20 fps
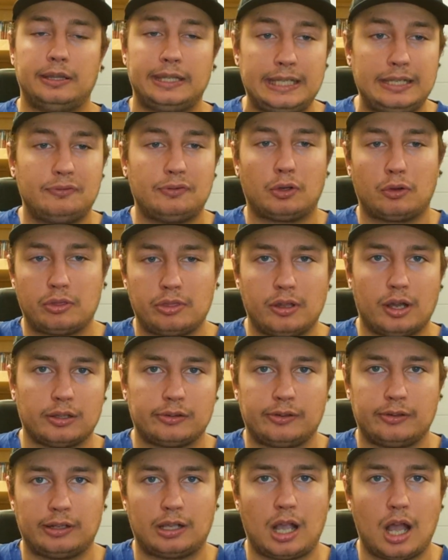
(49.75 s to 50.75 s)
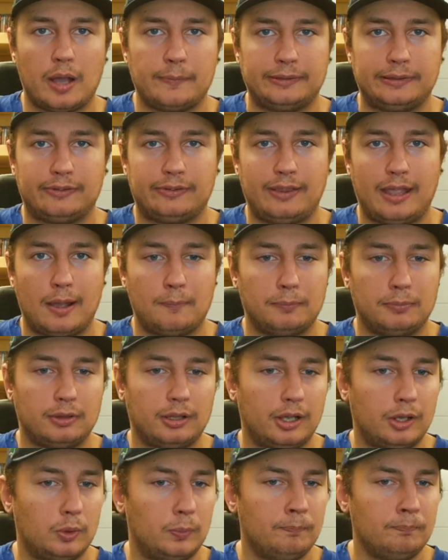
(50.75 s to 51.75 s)
Leave your thoughts in the comments down
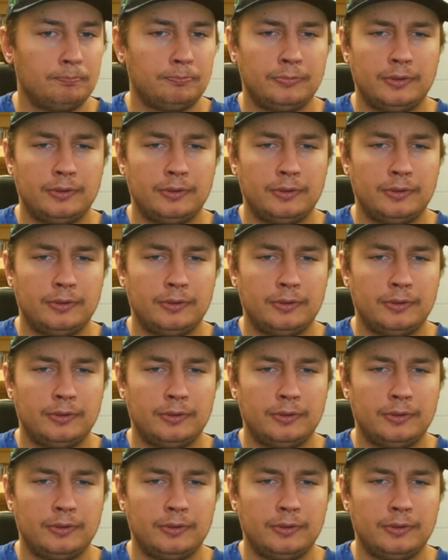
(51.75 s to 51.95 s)
below.